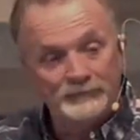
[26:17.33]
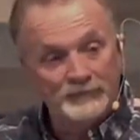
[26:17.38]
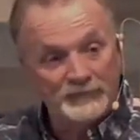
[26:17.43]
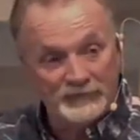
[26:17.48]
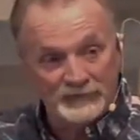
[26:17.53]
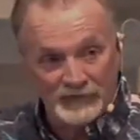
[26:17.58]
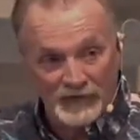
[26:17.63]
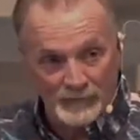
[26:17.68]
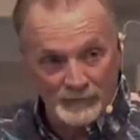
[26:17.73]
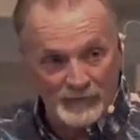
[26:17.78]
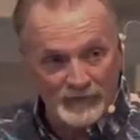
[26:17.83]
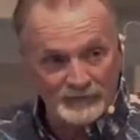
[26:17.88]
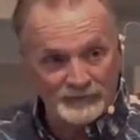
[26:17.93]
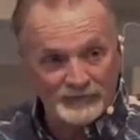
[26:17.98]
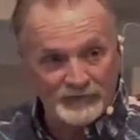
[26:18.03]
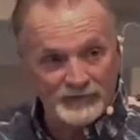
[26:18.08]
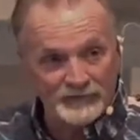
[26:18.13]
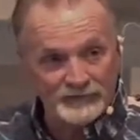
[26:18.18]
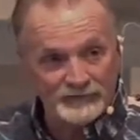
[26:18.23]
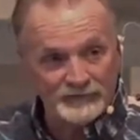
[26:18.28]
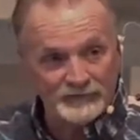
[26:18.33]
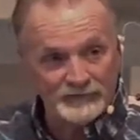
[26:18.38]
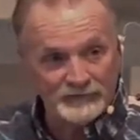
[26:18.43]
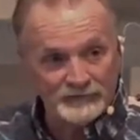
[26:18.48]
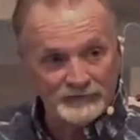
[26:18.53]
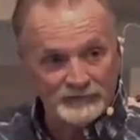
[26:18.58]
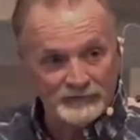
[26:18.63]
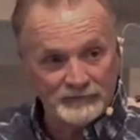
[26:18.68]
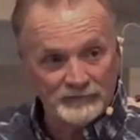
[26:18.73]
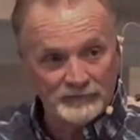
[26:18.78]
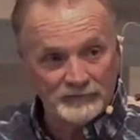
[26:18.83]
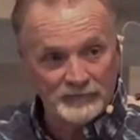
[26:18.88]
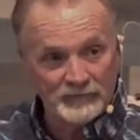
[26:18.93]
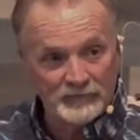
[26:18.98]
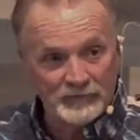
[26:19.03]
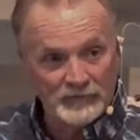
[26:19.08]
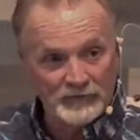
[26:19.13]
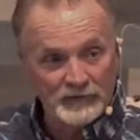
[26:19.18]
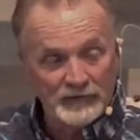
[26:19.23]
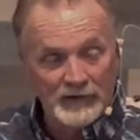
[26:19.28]
Does that make sense?
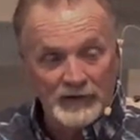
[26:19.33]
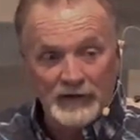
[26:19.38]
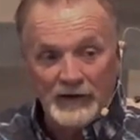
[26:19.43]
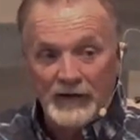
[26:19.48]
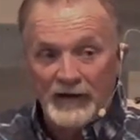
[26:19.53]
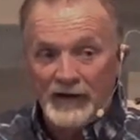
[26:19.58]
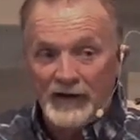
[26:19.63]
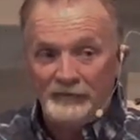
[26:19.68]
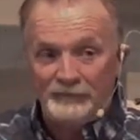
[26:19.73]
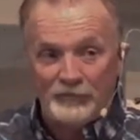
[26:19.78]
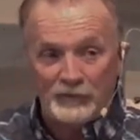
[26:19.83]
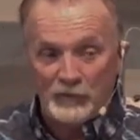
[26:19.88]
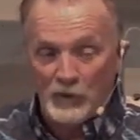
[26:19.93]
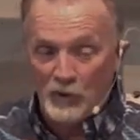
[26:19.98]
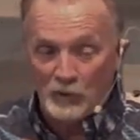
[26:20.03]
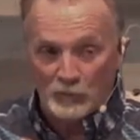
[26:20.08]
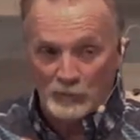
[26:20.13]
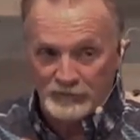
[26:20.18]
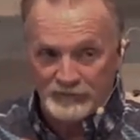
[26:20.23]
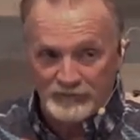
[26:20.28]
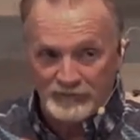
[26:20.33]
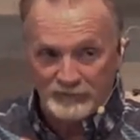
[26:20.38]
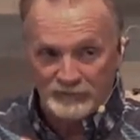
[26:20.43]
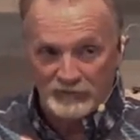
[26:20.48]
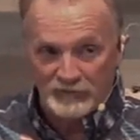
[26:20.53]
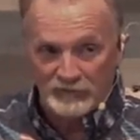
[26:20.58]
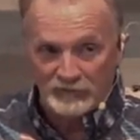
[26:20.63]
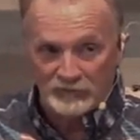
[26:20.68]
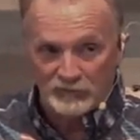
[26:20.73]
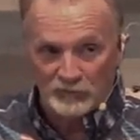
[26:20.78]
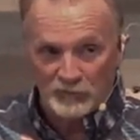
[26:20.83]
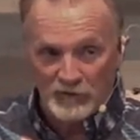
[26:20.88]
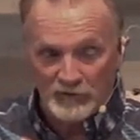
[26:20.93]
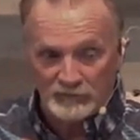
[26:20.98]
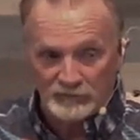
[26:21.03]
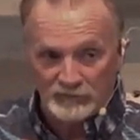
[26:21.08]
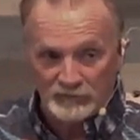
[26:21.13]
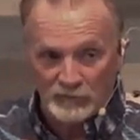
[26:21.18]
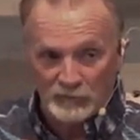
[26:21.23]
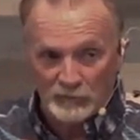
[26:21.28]
If you don't receive Jesus
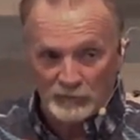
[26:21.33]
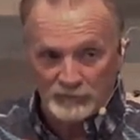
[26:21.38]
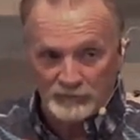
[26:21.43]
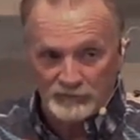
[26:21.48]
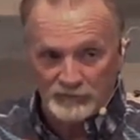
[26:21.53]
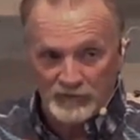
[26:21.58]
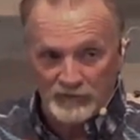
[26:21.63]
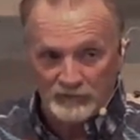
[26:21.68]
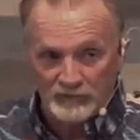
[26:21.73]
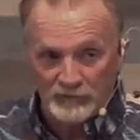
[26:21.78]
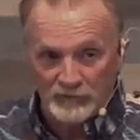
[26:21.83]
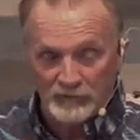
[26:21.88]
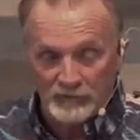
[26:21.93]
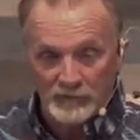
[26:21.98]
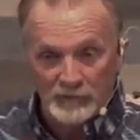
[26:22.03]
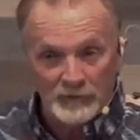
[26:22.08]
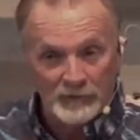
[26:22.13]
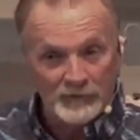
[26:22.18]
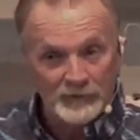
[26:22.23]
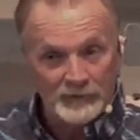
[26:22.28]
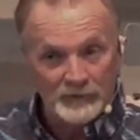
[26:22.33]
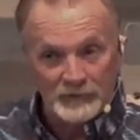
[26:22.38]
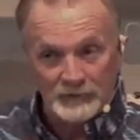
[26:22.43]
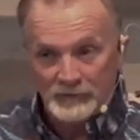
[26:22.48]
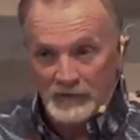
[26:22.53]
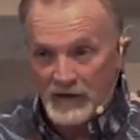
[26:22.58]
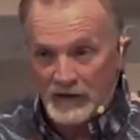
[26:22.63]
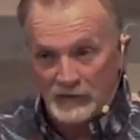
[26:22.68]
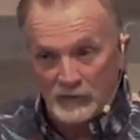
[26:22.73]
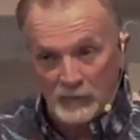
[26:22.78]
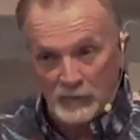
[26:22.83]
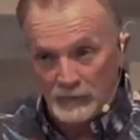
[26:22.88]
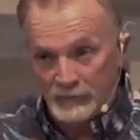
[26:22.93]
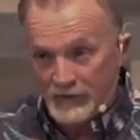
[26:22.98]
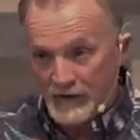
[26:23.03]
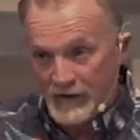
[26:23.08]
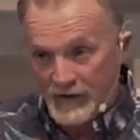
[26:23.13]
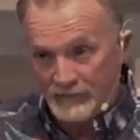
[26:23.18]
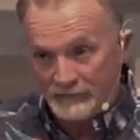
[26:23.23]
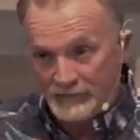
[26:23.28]
Christ as Lord and Savior, you're not going
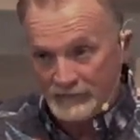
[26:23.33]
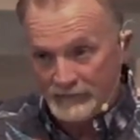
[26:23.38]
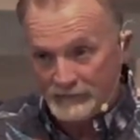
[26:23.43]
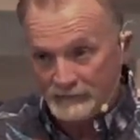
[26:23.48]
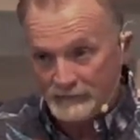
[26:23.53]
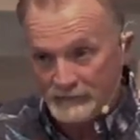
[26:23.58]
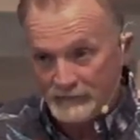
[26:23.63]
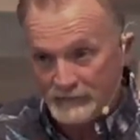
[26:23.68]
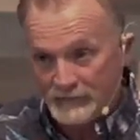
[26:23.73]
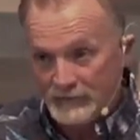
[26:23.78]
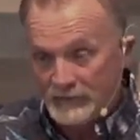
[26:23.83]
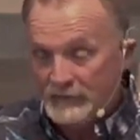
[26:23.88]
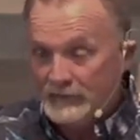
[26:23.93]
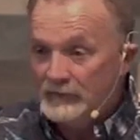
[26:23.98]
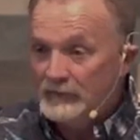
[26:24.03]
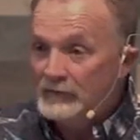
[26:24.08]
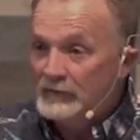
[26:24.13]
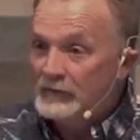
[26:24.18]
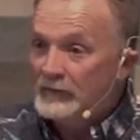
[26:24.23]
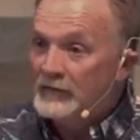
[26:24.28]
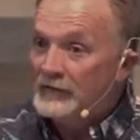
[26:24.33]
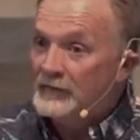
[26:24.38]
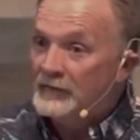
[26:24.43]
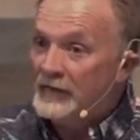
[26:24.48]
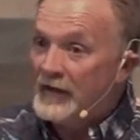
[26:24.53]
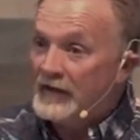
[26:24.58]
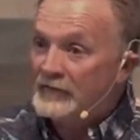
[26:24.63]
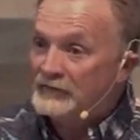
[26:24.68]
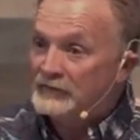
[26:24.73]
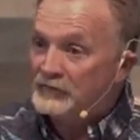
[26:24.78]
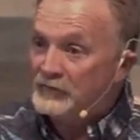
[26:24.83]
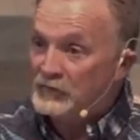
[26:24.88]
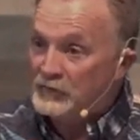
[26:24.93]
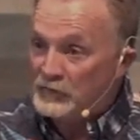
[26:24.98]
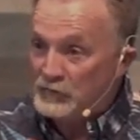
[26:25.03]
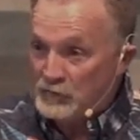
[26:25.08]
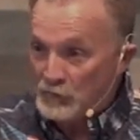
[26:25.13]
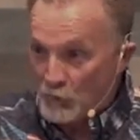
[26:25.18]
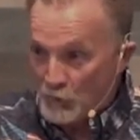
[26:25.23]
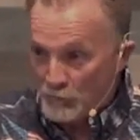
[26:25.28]
to heaven. That's
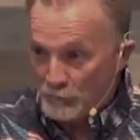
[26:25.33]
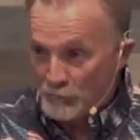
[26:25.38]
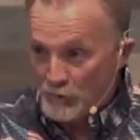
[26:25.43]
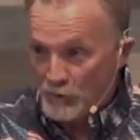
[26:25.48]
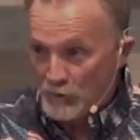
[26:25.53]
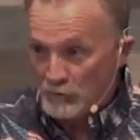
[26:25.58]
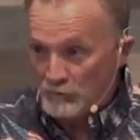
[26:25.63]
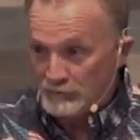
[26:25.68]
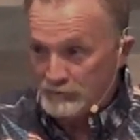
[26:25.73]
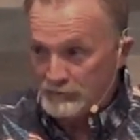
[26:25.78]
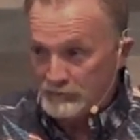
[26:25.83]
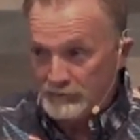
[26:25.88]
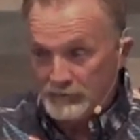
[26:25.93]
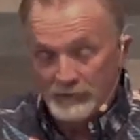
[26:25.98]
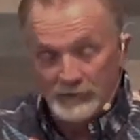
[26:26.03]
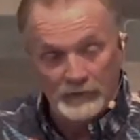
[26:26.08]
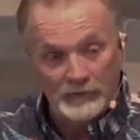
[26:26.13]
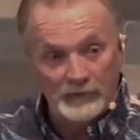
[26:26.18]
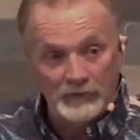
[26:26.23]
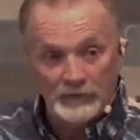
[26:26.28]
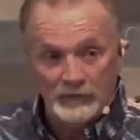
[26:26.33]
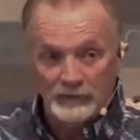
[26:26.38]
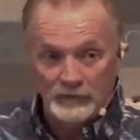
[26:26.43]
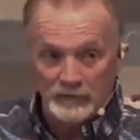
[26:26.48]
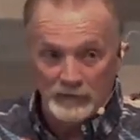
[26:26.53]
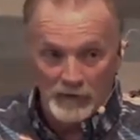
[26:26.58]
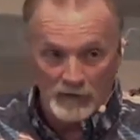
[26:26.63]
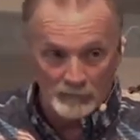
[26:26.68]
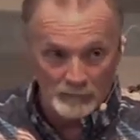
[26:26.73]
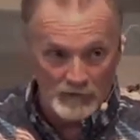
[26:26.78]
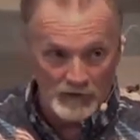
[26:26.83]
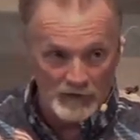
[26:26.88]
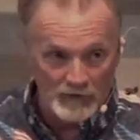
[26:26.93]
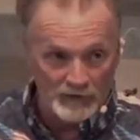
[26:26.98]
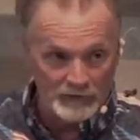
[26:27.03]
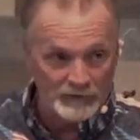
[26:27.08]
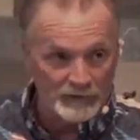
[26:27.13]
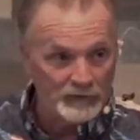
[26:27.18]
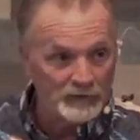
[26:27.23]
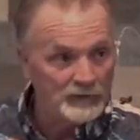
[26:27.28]
your part, not
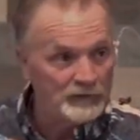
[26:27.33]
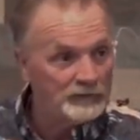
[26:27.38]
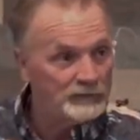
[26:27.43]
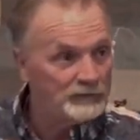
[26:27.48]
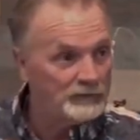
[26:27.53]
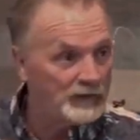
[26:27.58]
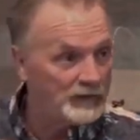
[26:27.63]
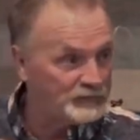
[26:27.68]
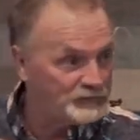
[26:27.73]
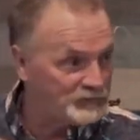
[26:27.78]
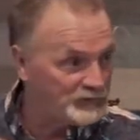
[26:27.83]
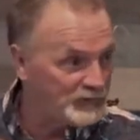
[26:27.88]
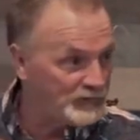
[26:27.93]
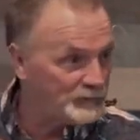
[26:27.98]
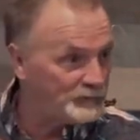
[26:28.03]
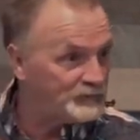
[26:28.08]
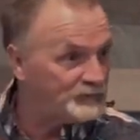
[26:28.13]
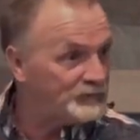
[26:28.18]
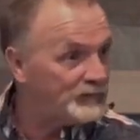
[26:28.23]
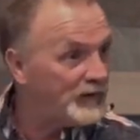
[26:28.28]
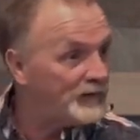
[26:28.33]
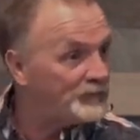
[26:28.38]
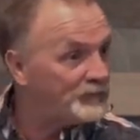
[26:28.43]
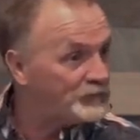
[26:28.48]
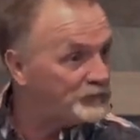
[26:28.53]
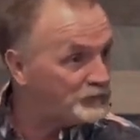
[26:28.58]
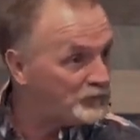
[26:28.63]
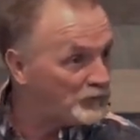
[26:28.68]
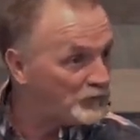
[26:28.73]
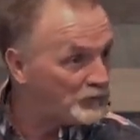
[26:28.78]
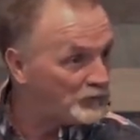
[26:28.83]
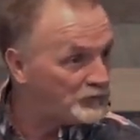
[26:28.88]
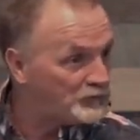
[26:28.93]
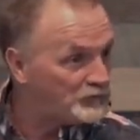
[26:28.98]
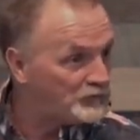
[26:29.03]
mine, not Jim's, not the church.